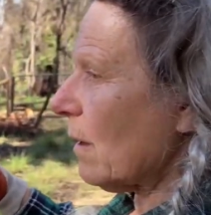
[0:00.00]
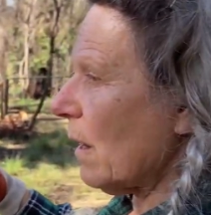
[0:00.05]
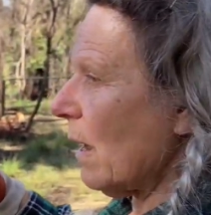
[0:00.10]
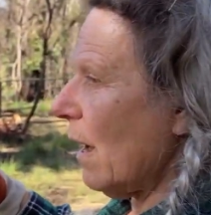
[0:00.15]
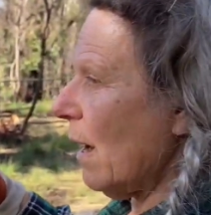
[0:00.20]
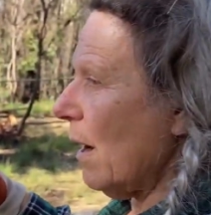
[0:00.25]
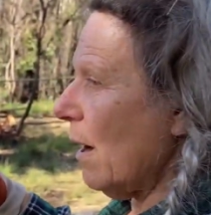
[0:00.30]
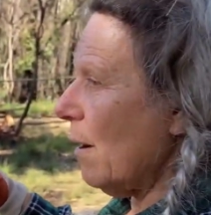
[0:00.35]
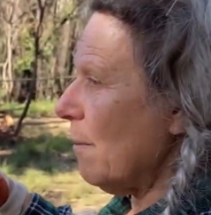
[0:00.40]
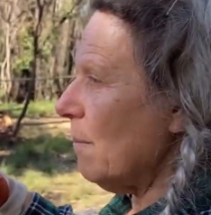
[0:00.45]

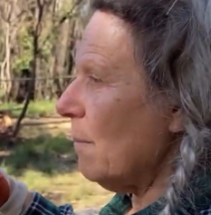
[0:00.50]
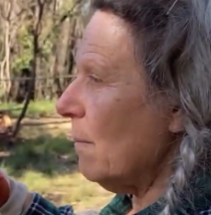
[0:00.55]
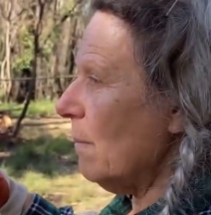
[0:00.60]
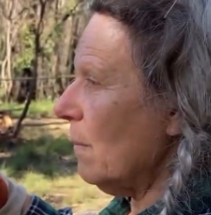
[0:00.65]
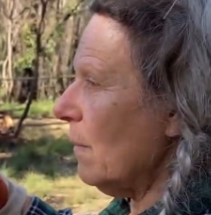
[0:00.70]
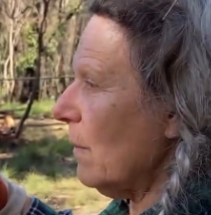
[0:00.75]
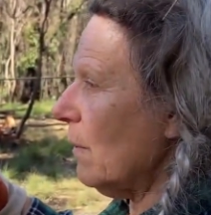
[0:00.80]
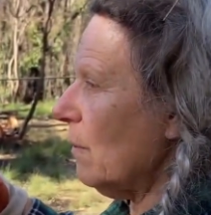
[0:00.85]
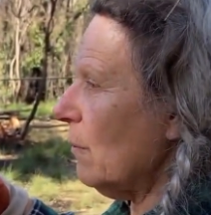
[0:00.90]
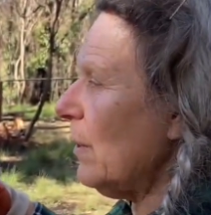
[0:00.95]

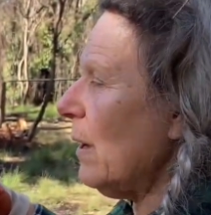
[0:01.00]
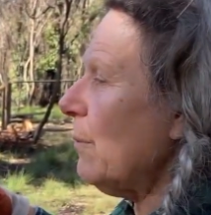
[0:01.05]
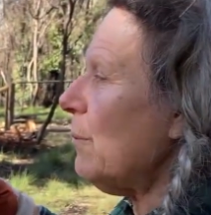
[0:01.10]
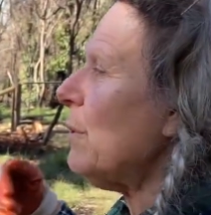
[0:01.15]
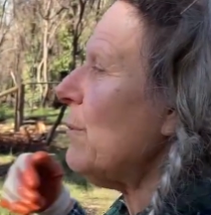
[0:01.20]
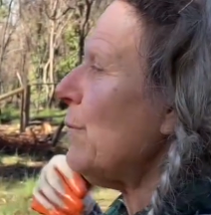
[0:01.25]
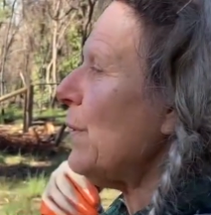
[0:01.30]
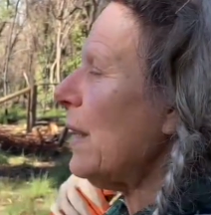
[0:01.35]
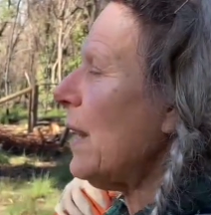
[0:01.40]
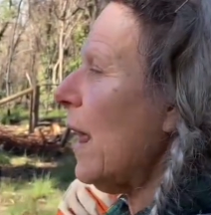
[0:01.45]

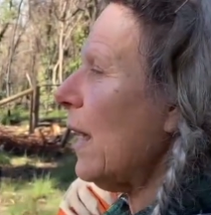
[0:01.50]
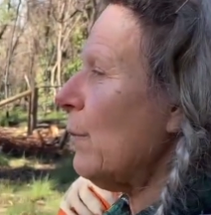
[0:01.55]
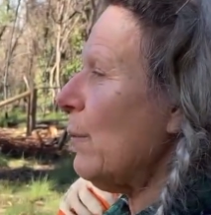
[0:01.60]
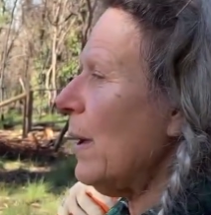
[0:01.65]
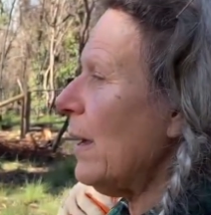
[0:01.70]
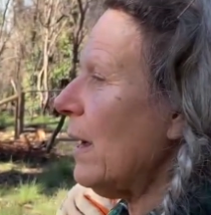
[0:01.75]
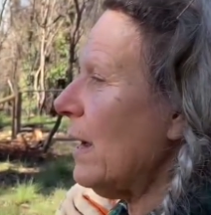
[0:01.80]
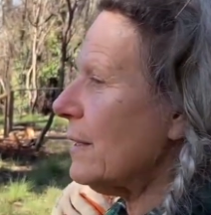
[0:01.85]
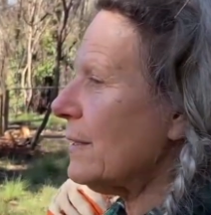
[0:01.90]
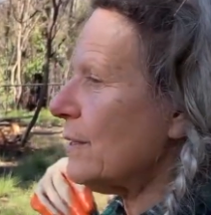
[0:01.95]
feel like
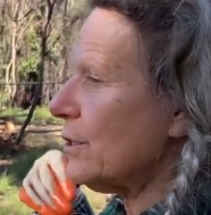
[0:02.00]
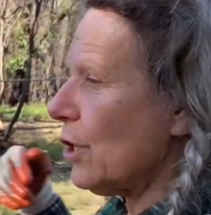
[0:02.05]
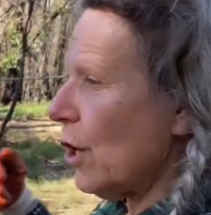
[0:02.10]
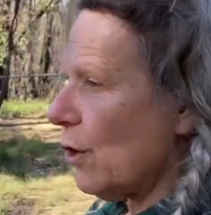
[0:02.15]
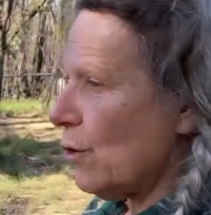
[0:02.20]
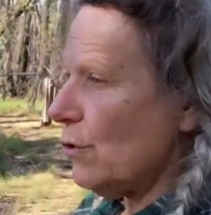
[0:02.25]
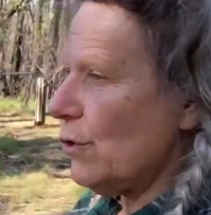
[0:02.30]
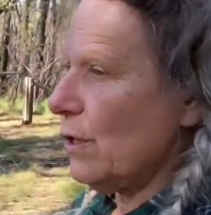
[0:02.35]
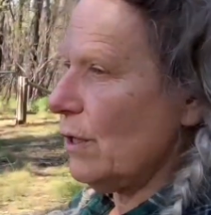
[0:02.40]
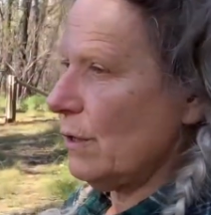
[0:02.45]
we're
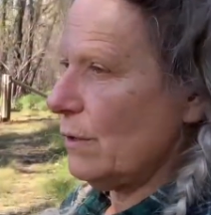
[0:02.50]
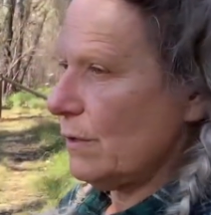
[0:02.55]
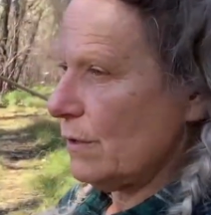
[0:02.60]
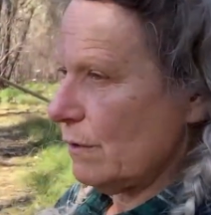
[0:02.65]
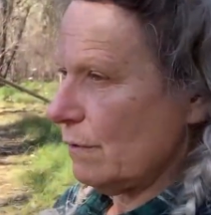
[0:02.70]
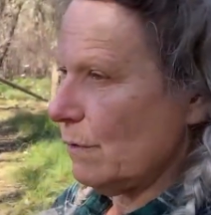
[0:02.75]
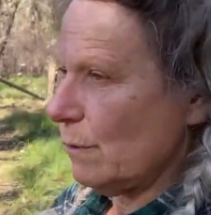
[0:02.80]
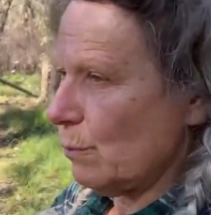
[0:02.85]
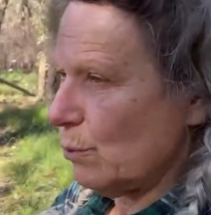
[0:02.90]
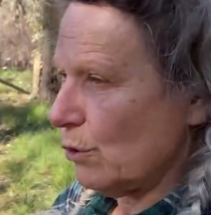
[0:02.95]
custodians
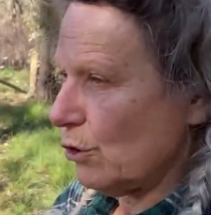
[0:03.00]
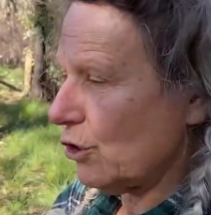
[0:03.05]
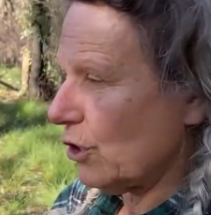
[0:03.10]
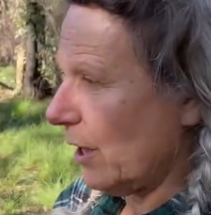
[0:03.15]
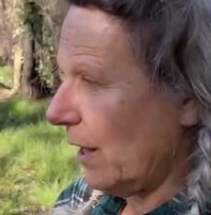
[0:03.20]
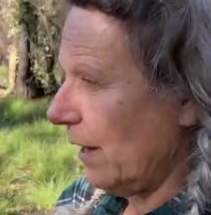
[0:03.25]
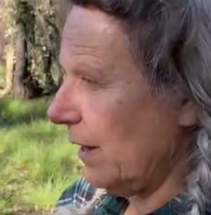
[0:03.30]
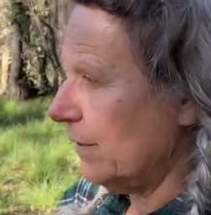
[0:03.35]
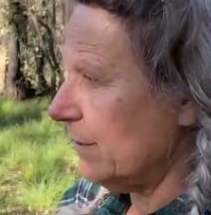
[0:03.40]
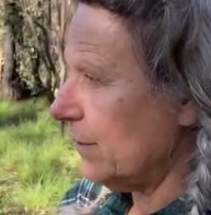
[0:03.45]
of the
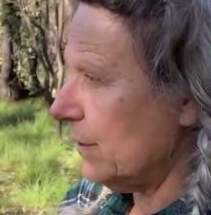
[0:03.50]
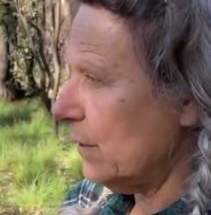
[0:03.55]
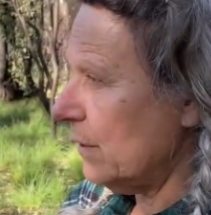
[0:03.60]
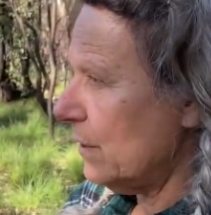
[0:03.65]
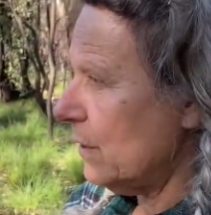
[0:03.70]
bushland.